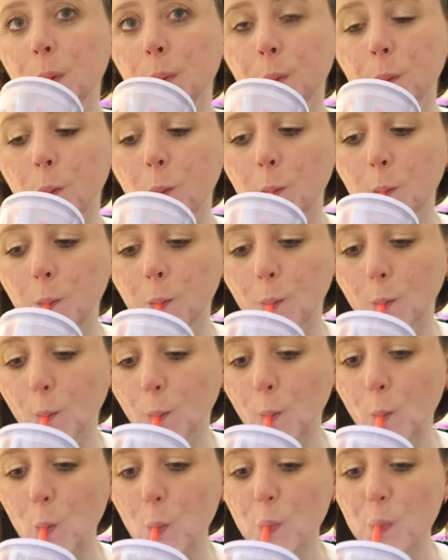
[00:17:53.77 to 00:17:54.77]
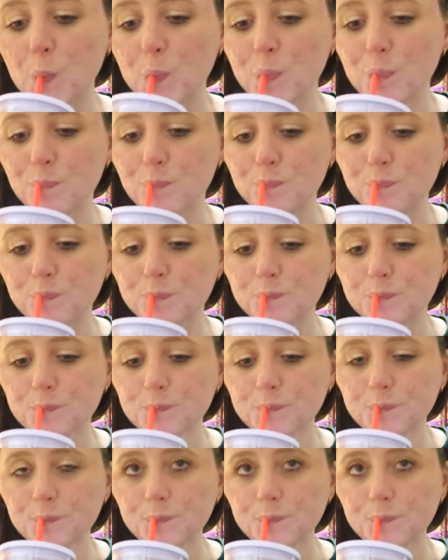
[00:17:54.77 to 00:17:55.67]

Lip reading: Nobody speaks.